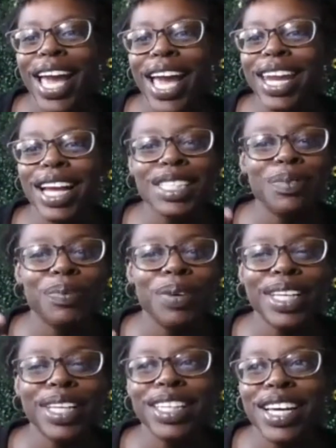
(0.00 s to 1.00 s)
And I just
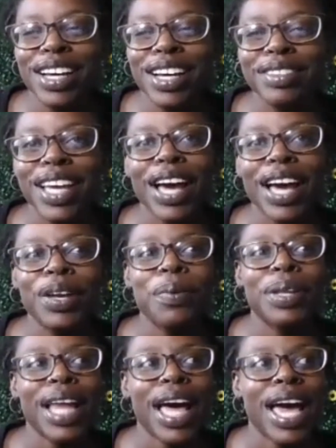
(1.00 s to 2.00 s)
really loved how you
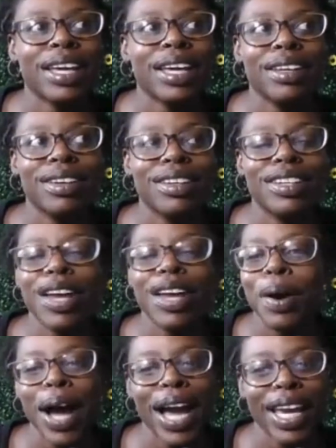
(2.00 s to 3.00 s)
were like,
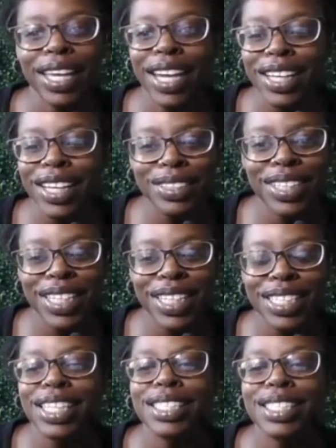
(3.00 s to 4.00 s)
no, I cannot do
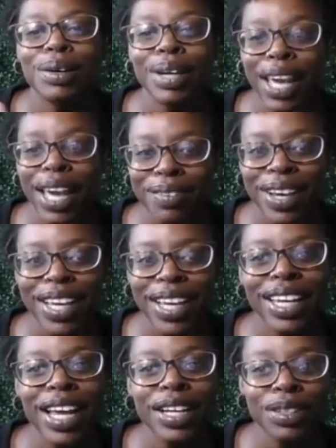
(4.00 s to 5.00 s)
this. It's okay if I
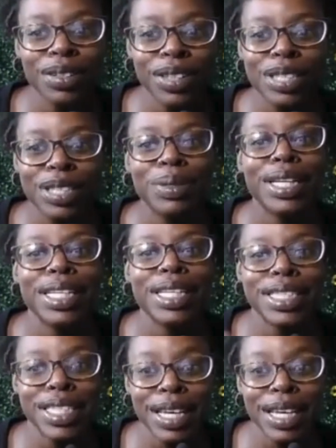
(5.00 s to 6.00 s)
cannot do this. We need
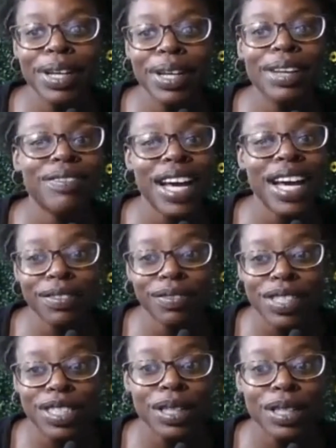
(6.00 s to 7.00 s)
to find
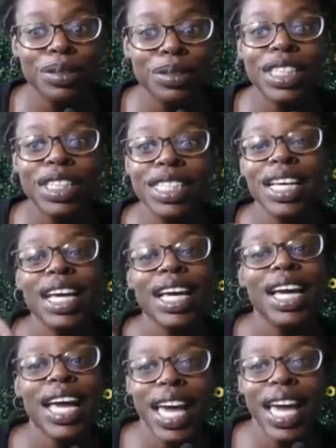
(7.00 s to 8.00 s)
different solutions.
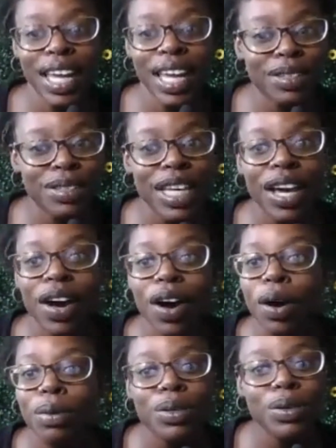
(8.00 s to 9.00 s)
And like you said,
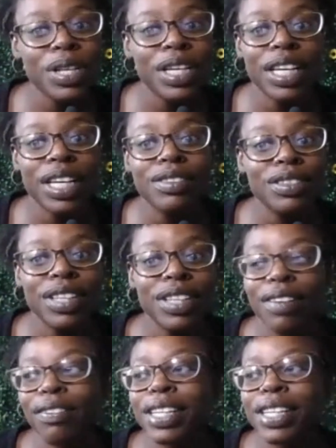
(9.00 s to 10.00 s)
homeschooling gives you
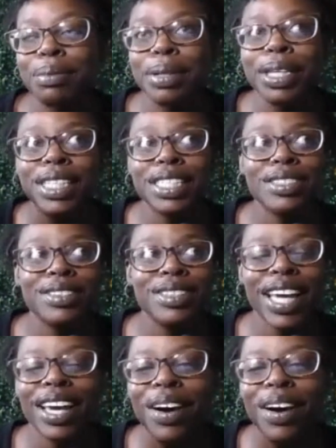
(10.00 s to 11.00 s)
that flexibility to do
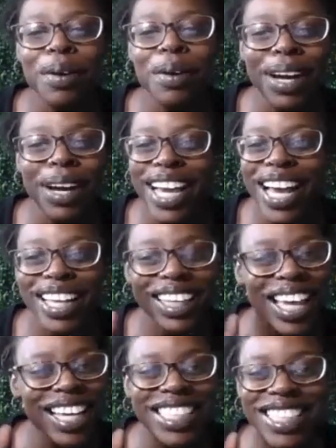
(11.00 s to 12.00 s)
that. Oh my God,
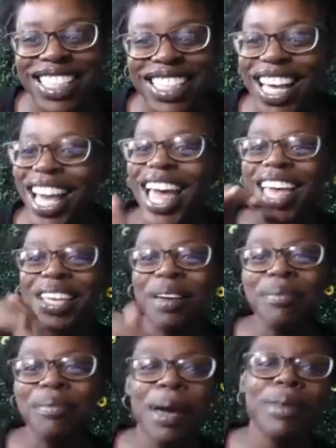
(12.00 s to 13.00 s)
that is just,
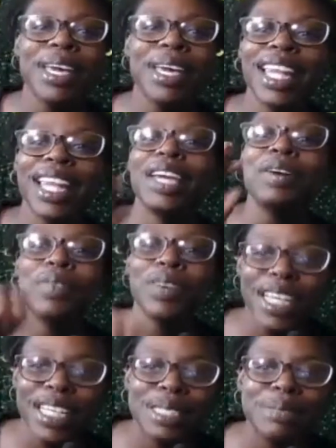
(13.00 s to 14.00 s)
you made me like, you
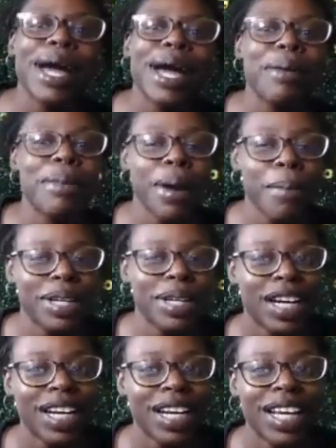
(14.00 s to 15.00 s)
really inspired me on my
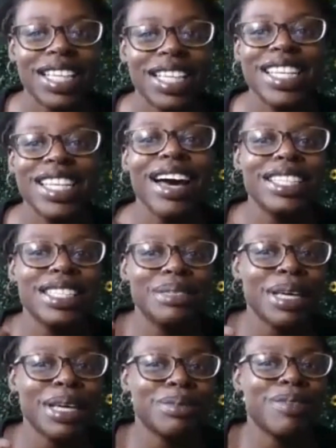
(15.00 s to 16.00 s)
journey, because now it just
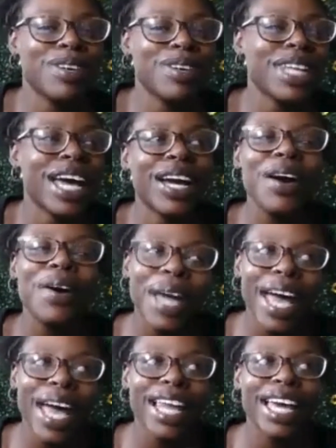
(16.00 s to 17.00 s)
makes me feel like,
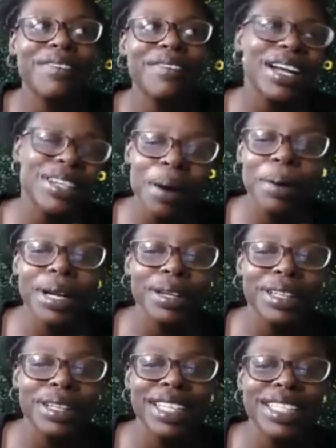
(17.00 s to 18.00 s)
okay, like if I don't want to
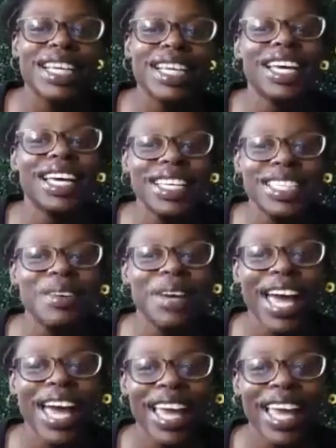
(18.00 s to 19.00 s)
do this, it's
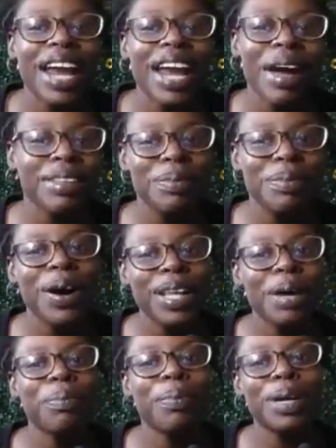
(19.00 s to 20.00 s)
okay. Like I don't have to put all
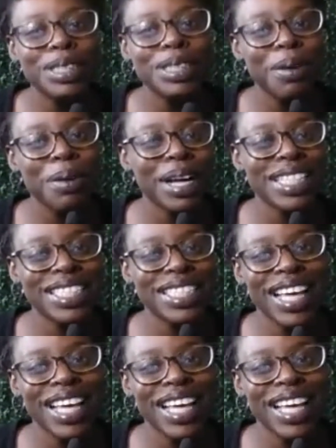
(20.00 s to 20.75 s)
that pressure on myself.